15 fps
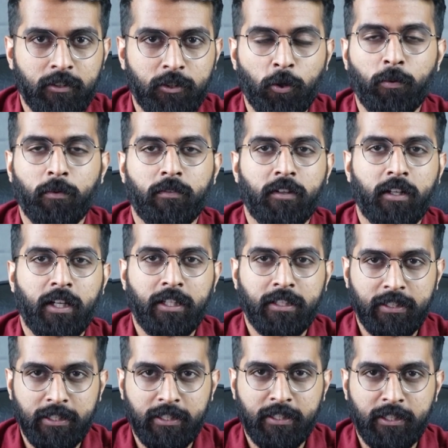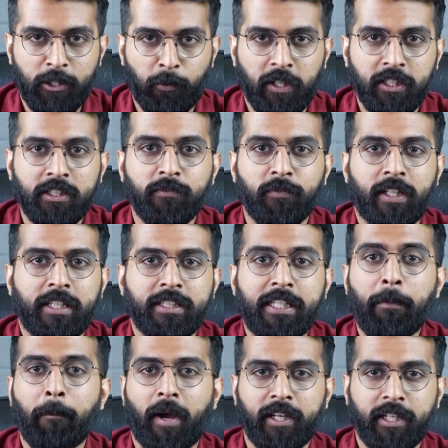So in this situation, we can
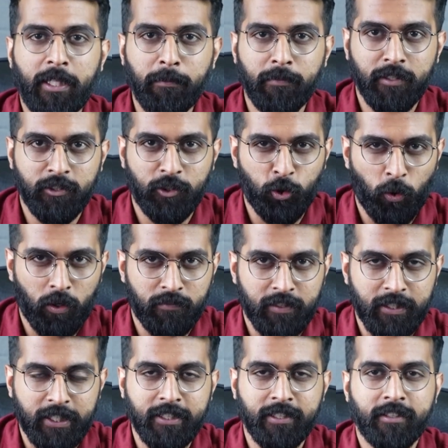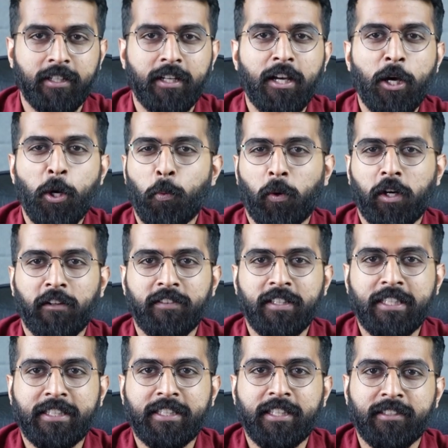say, my name is Joel Verghese, one of the
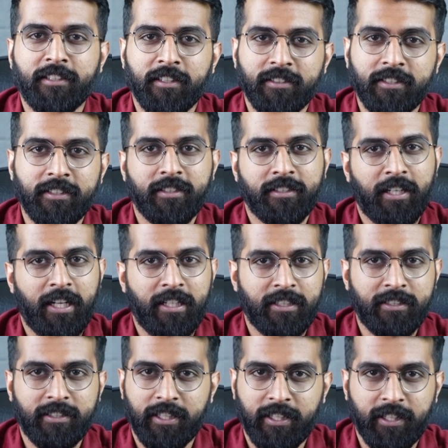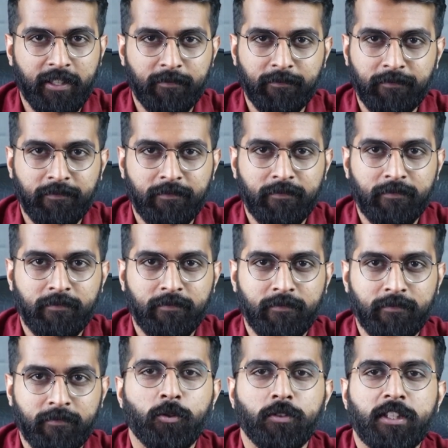district nurses in this area.
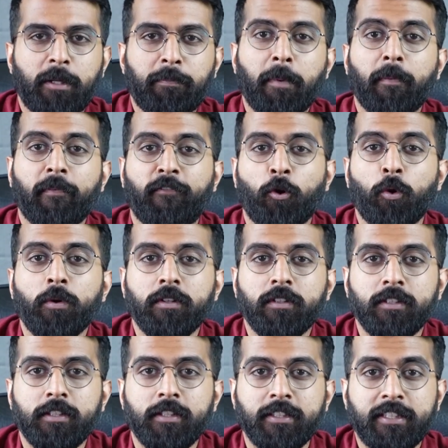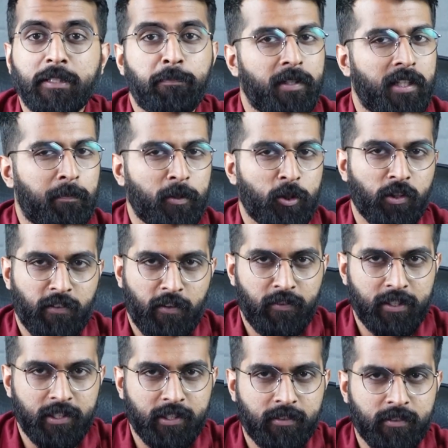So step number 4 is the purpose of your
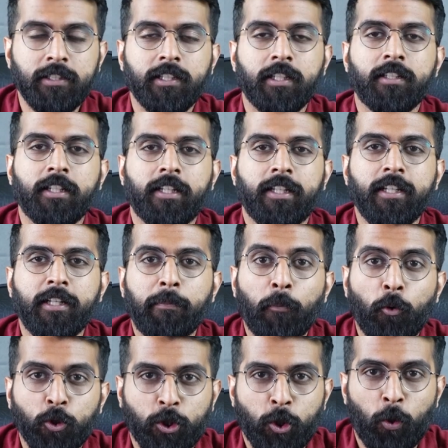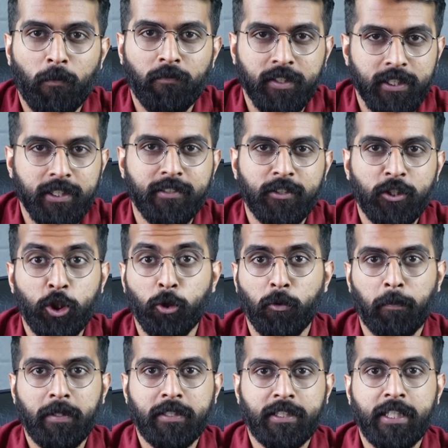visit. Generally, in most home visits, you
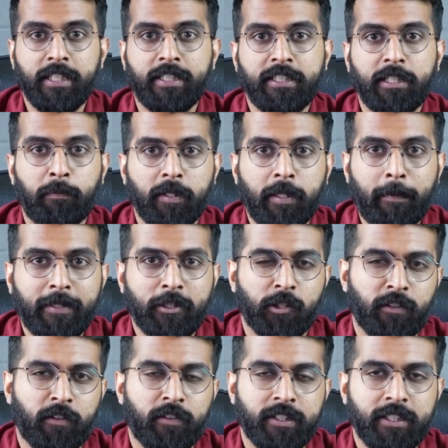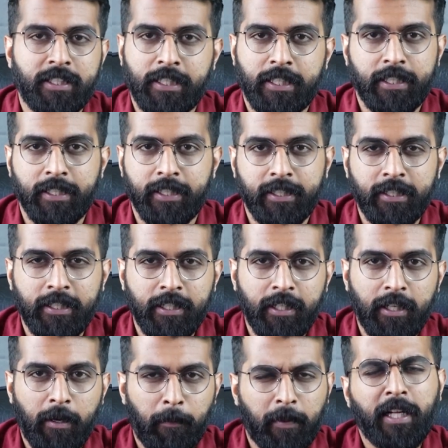would be stating the purpose of your visit clearly.
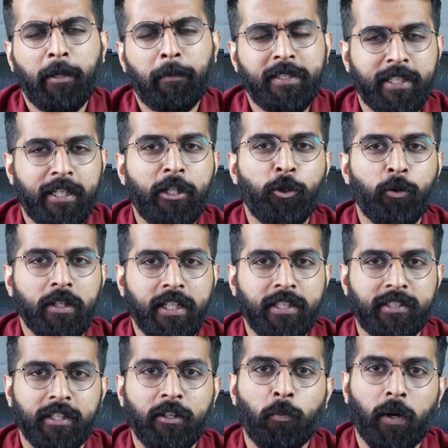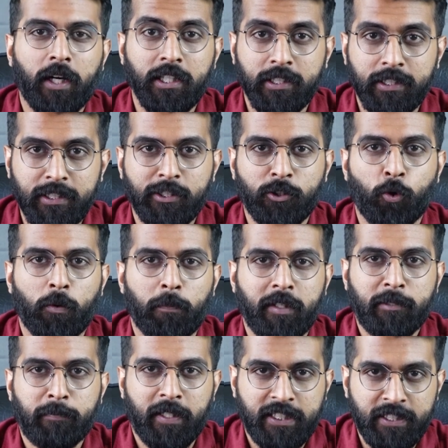But I'll be telling you later why in this role play
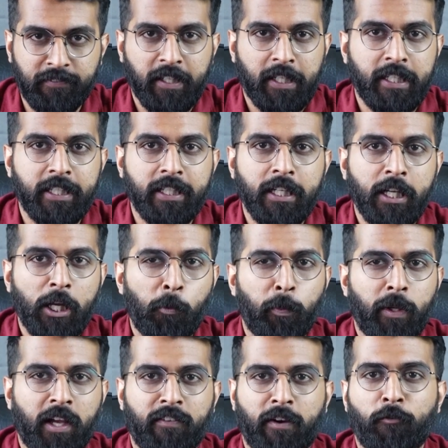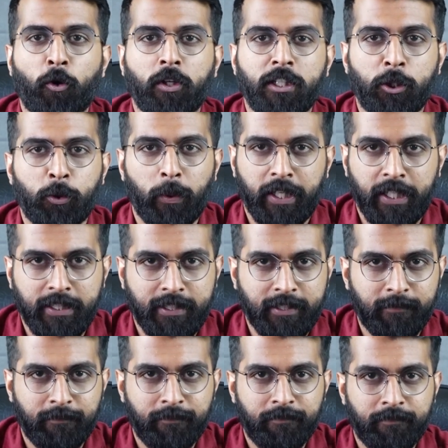specifically, we have avoided doing it.
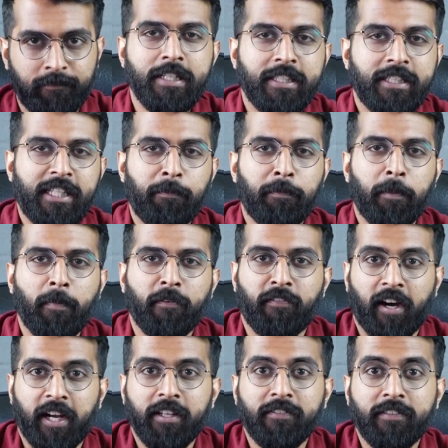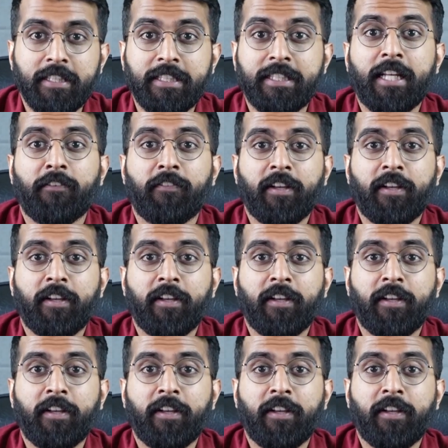Step number 5 is the